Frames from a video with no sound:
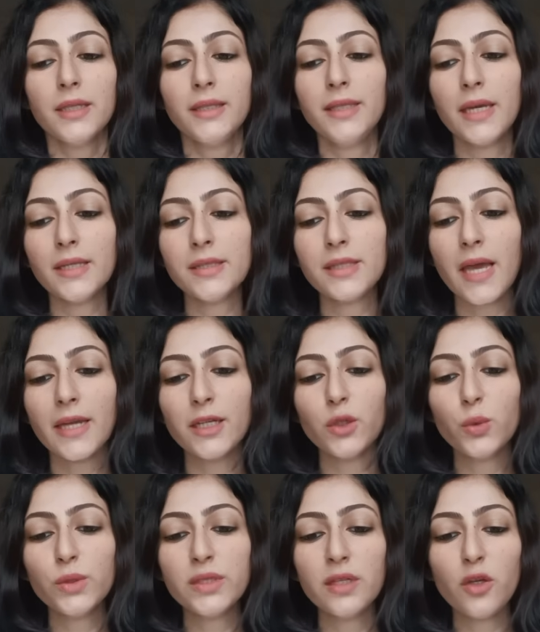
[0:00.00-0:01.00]
yes, I
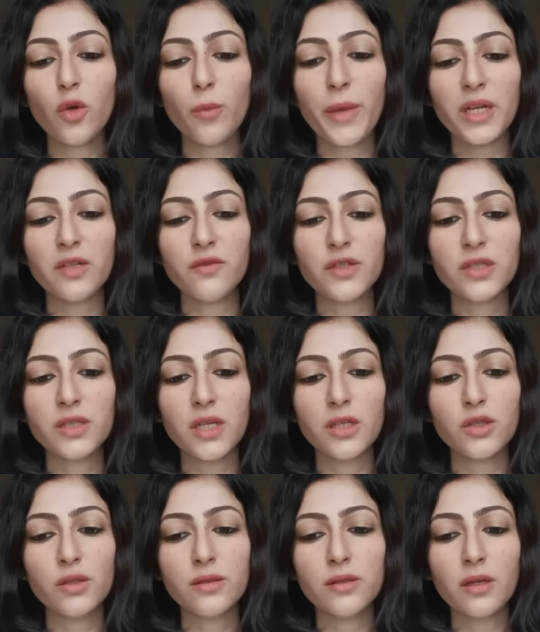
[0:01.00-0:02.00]
do see your
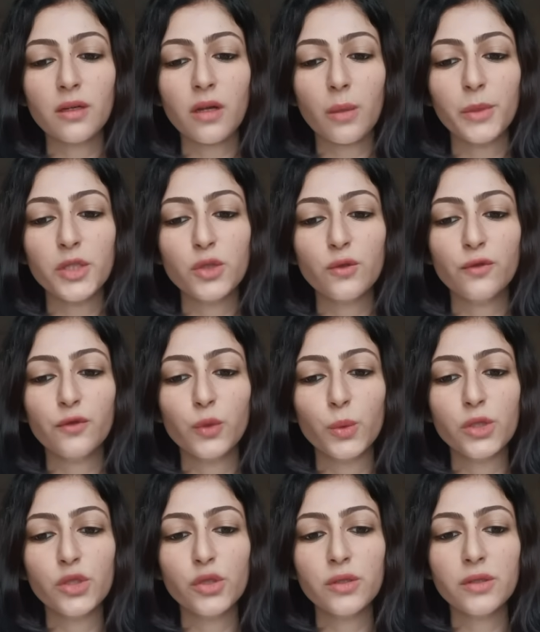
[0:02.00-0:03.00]
manifestations are coming to
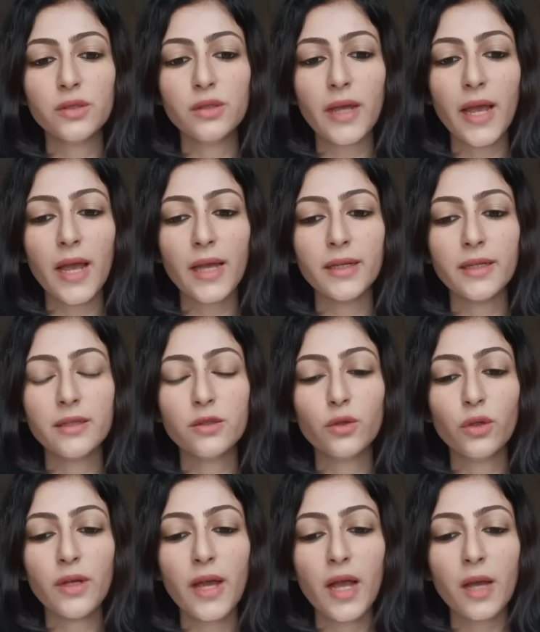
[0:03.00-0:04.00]
fruition and it's
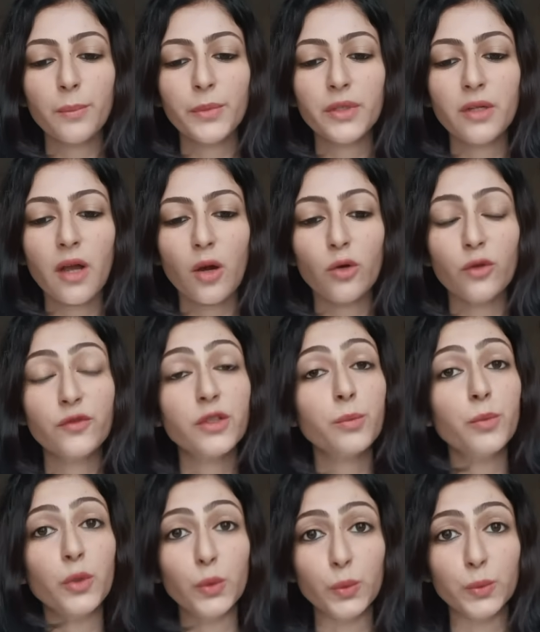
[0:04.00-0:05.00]
going to happen out of the
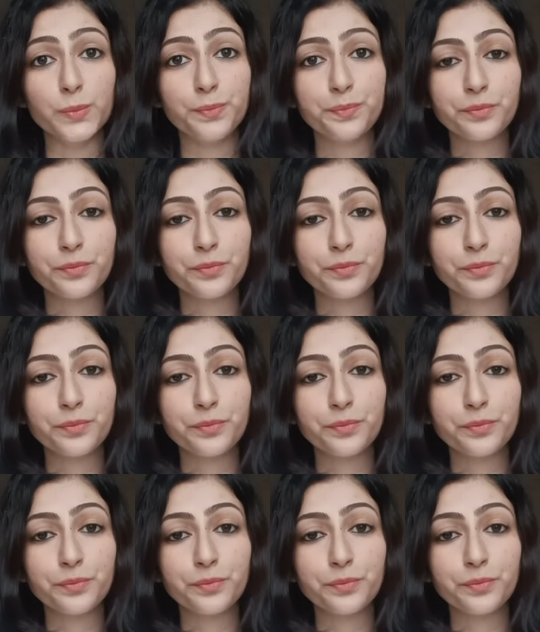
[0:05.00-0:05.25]
blue.